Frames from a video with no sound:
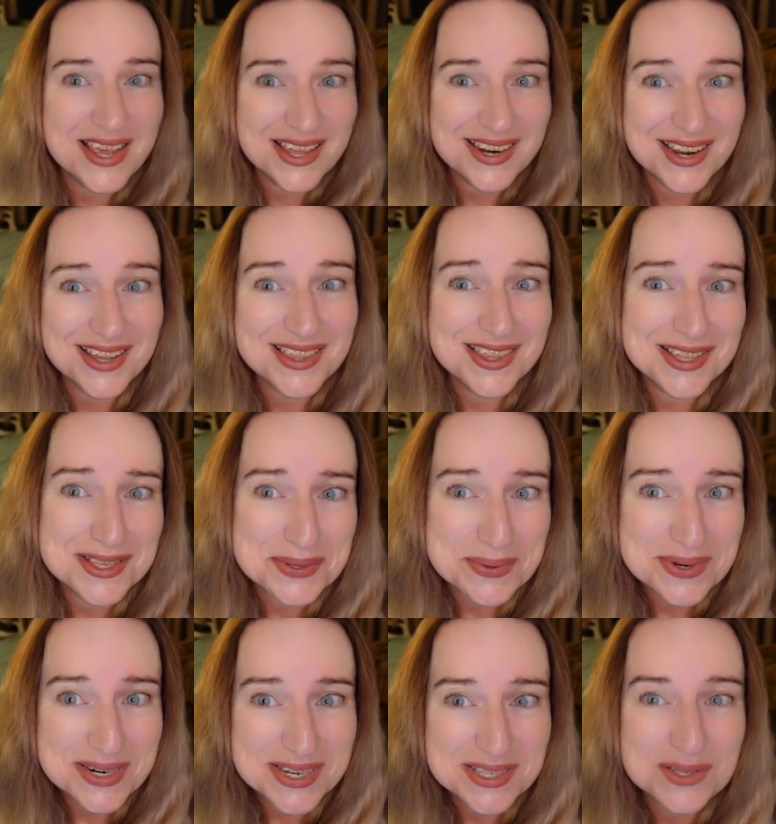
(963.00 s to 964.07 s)
then this
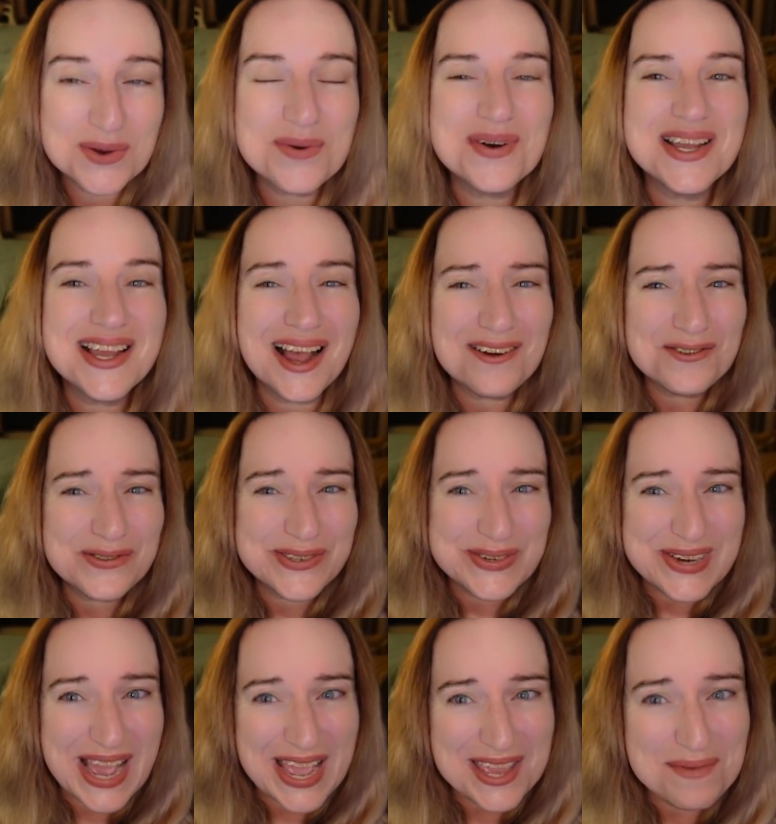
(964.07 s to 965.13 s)
one is going out
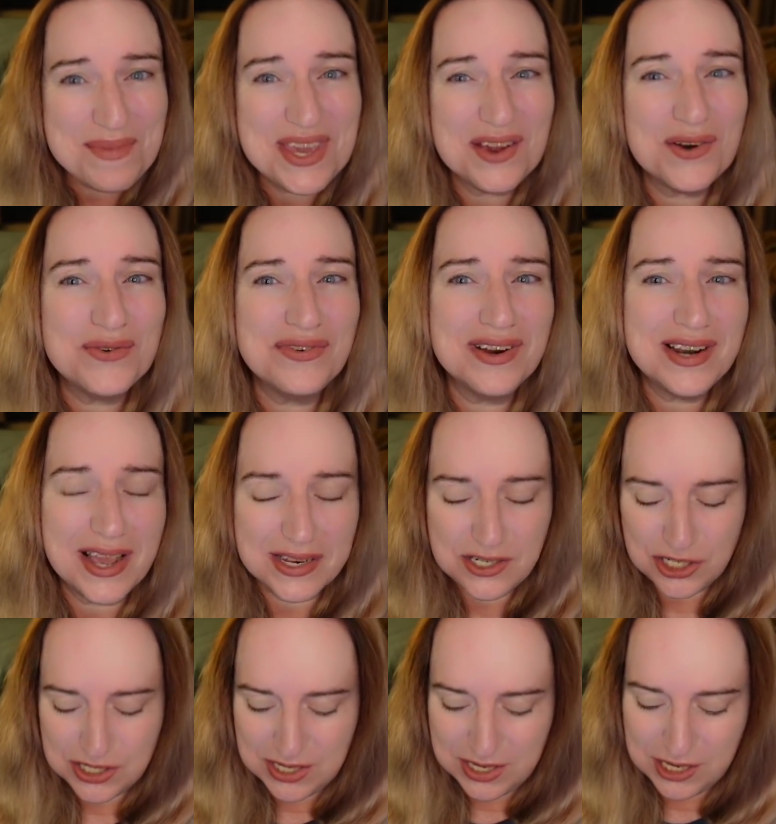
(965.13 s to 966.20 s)
to Amy over at
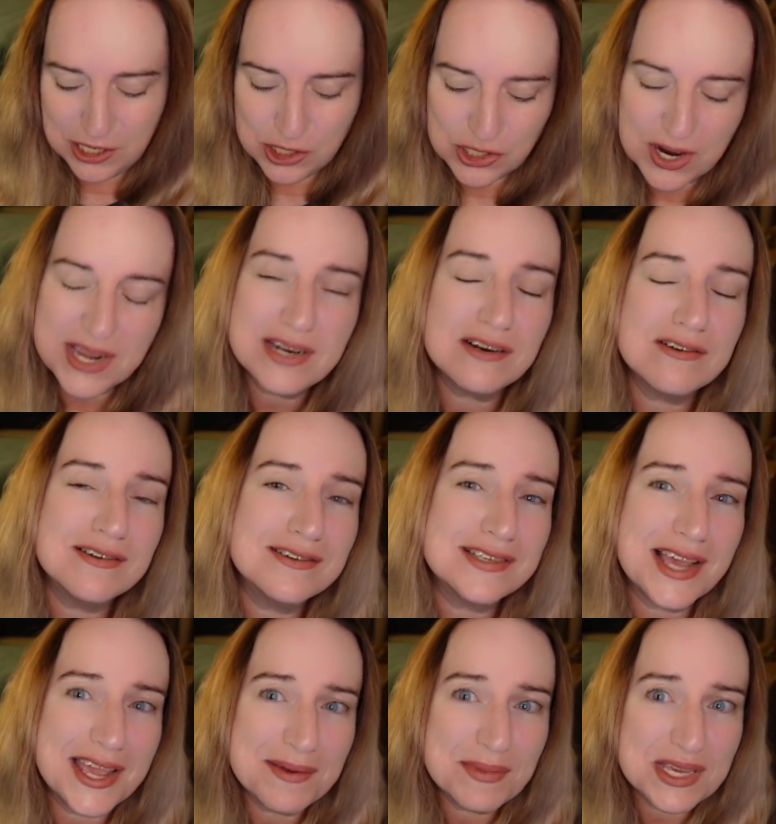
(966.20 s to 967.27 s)
Edge City Traders.
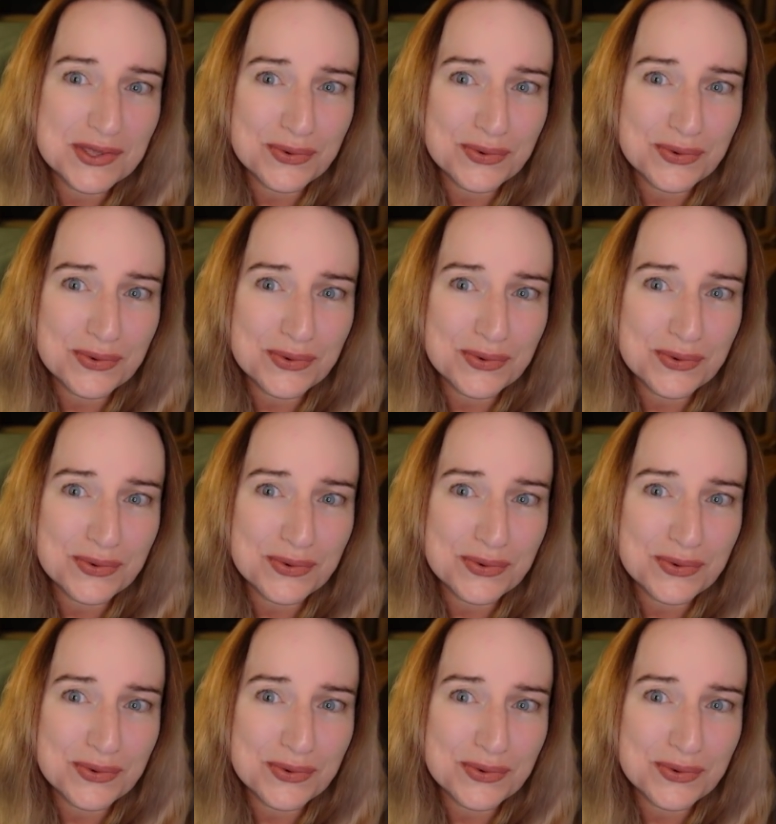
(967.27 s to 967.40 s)
Amy